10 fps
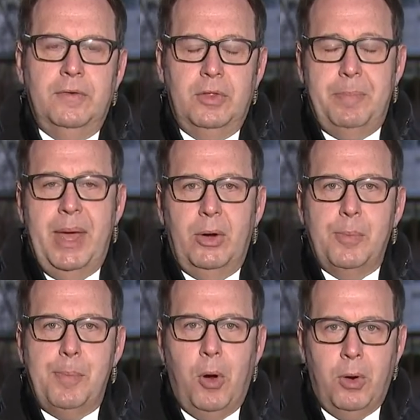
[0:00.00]
for the
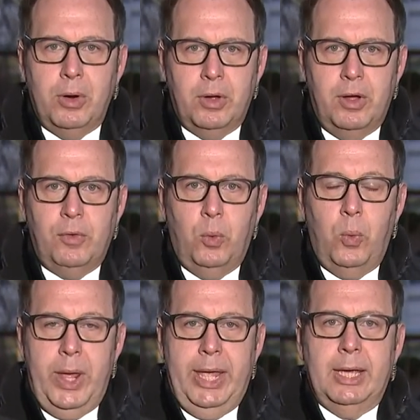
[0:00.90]
better part of a
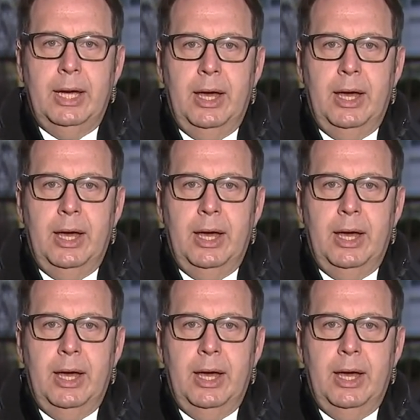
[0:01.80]
week.